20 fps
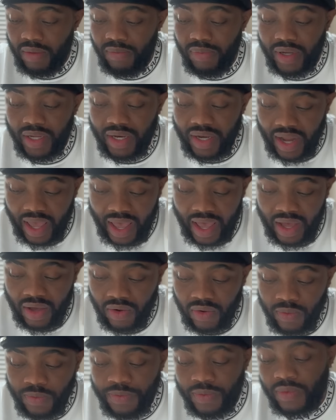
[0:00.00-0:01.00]
but now
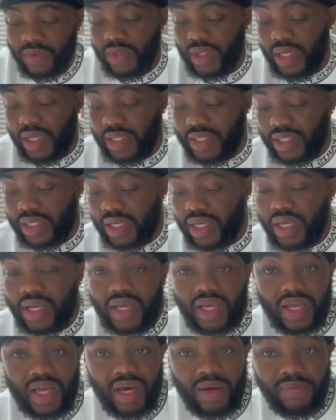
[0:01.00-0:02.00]
it's
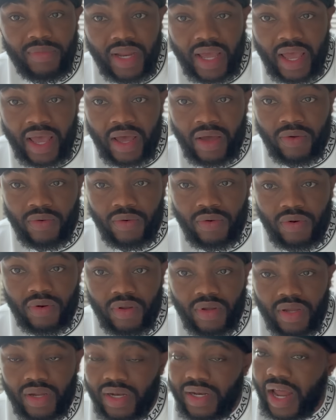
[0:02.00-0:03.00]
come down,
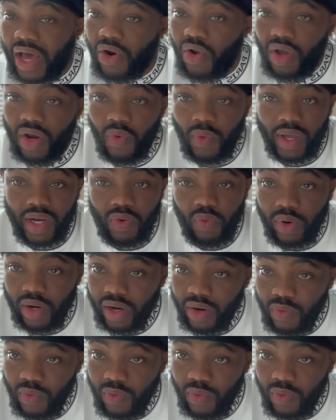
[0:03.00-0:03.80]
not all the way to where it